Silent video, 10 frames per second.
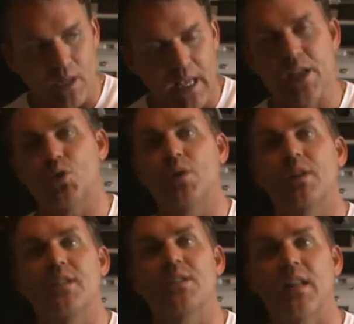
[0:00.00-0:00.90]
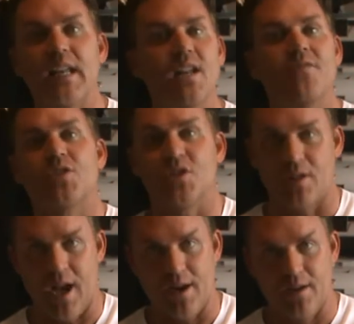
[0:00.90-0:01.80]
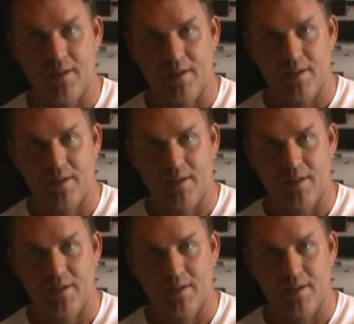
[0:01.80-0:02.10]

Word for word: Israel is slated for slaughter